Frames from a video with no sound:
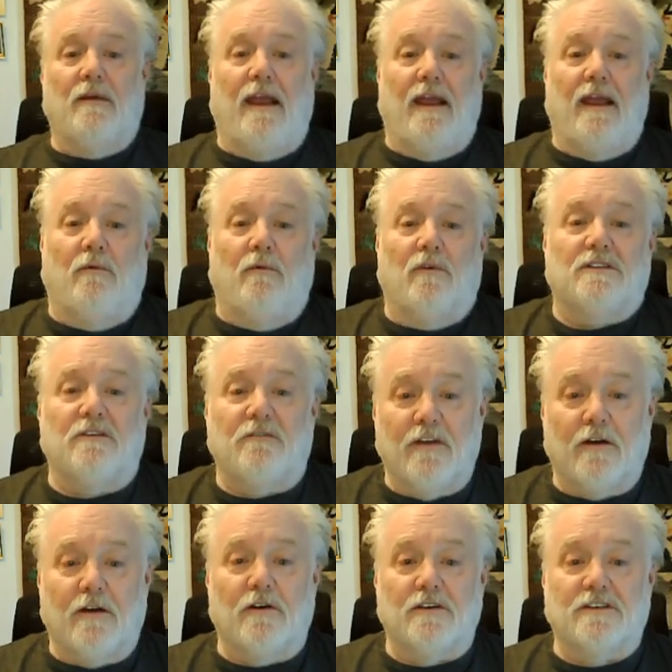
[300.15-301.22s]
It was the
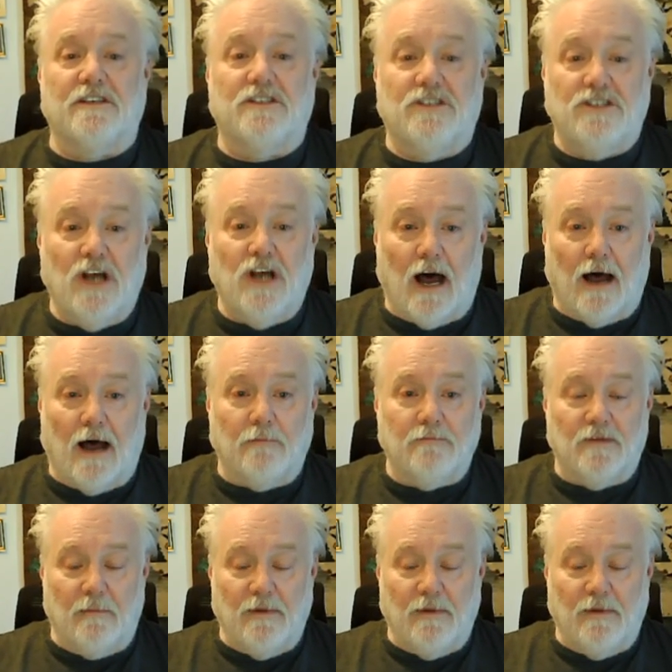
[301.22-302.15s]
Pharisees' job.